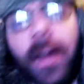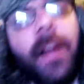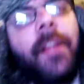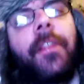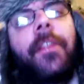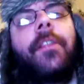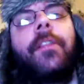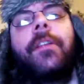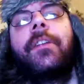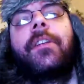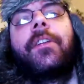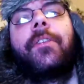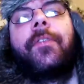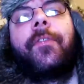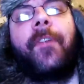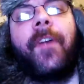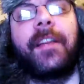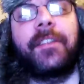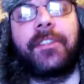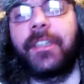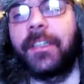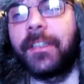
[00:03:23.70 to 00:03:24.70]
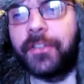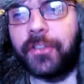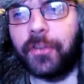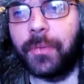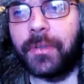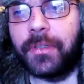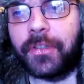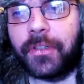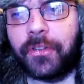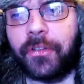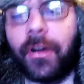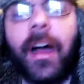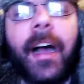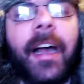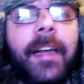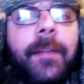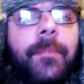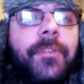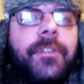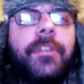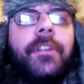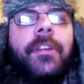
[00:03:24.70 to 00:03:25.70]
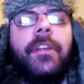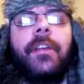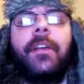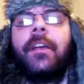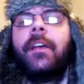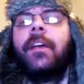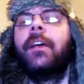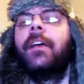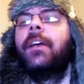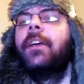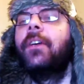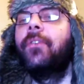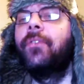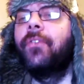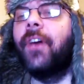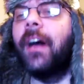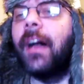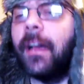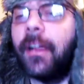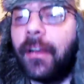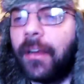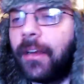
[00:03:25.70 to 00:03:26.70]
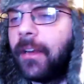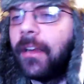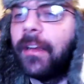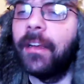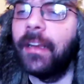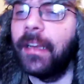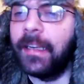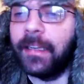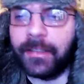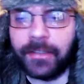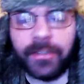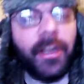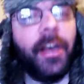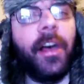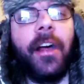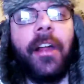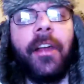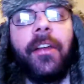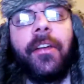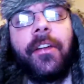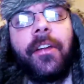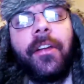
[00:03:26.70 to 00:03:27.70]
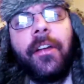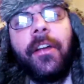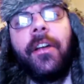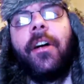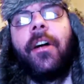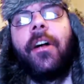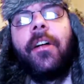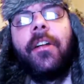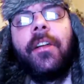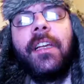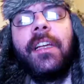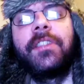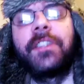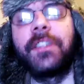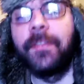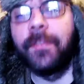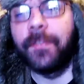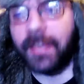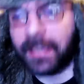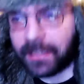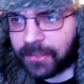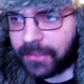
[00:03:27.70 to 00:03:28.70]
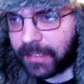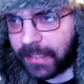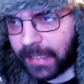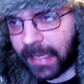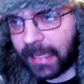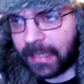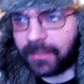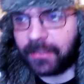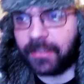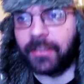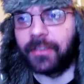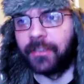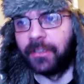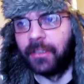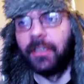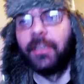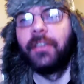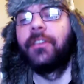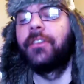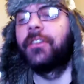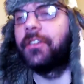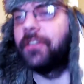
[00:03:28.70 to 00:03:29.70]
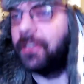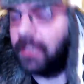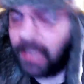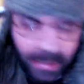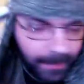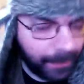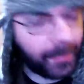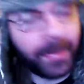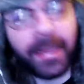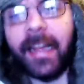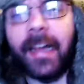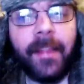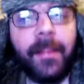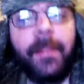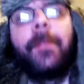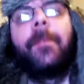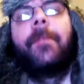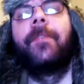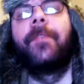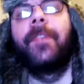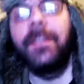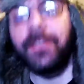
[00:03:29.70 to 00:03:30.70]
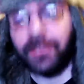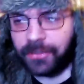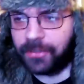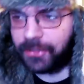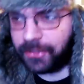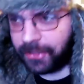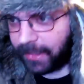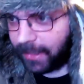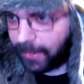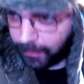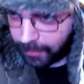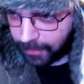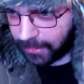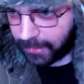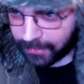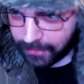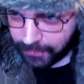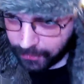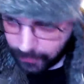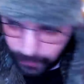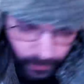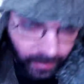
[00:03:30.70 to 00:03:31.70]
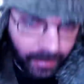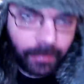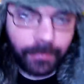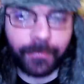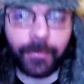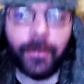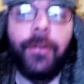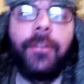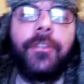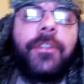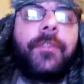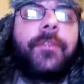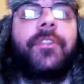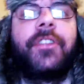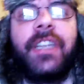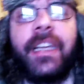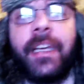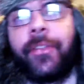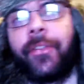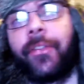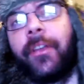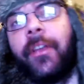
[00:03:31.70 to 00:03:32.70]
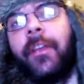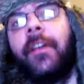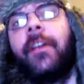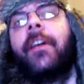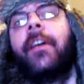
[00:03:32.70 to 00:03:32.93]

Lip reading: rather than confessing to his crimes, he violently turned on his investigators, snapping at them viciously with his 12 rows of teeth